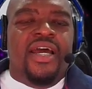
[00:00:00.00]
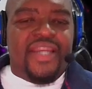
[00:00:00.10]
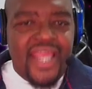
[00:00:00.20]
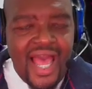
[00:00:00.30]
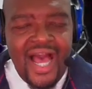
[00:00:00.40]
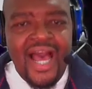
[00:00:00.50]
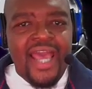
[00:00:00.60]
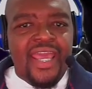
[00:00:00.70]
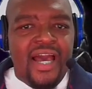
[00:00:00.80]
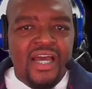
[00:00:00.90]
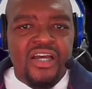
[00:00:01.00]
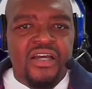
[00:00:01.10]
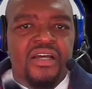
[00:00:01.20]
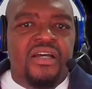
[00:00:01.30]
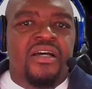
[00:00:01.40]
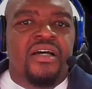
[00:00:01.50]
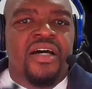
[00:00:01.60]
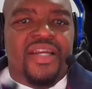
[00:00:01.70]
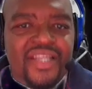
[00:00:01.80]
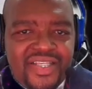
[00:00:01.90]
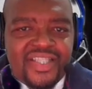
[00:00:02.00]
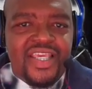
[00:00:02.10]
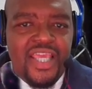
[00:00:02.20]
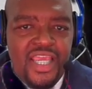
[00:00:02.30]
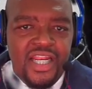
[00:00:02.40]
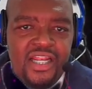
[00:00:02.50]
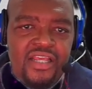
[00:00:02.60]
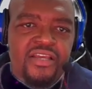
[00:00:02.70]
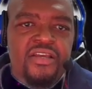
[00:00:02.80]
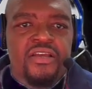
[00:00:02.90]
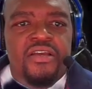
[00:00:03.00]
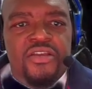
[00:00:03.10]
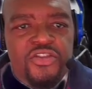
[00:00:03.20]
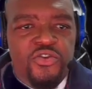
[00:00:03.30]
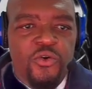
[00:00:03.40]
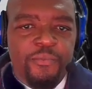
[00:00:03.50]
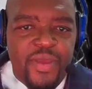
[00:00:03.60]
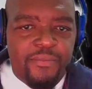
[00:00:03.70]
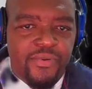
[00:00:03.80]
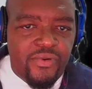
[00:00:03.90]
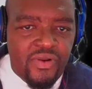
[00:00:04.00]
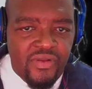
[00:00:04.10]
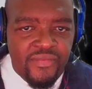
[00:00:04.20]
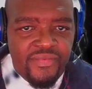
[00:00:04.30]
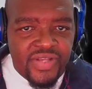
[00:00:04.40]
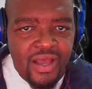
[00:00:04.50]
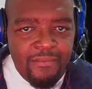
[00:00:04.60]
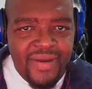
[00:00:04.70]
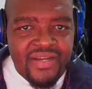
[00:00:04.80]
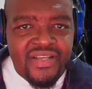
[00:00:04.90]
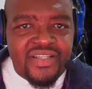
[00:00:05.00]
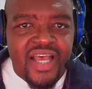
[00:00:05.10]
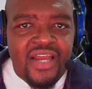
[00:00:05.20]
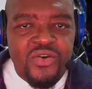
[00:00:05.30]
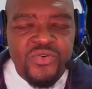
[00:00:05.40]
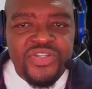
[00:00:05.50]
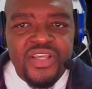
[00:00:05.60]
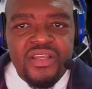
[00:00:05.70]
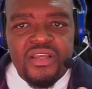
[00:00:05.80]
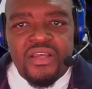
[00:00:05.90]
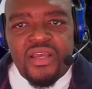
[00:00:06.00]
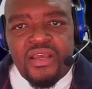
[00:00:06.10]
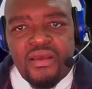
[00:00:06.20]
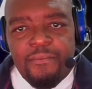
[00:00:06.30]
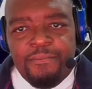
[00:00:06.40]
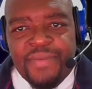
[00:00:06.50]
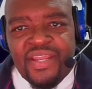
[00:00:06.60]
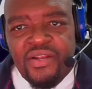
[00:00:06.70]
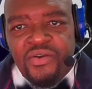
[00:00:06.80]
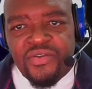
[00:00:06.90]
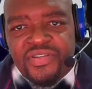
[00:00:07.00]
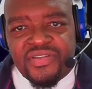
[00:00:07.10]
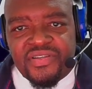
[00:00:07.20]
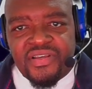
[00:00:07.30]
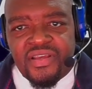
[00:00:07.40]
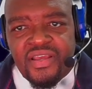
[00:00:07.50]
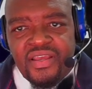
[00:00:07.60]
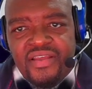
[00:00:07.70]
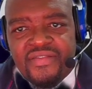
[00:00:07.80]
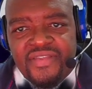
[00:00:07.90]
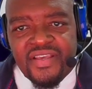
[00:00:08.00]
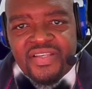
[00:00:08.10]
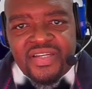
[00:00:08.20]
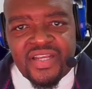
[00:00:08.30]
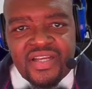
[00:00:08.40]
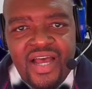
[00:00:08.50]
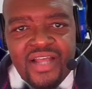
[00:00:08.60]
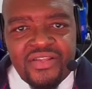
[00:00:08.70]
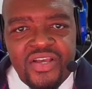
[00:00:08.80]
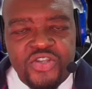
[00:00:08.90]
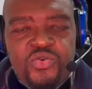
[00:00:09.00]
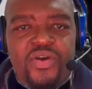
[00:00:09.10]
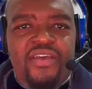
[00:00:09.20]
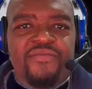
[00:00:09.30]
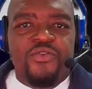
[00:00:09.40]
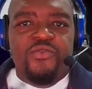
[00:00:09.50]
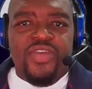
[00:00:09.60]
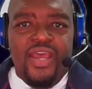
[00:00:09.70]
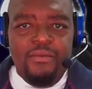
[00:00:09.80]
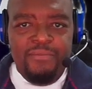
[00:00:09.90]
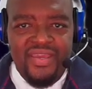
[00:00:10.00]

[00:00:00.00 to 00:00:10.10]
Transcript: rehire, reskill new people. Companies are losing billions in this regard. So if you can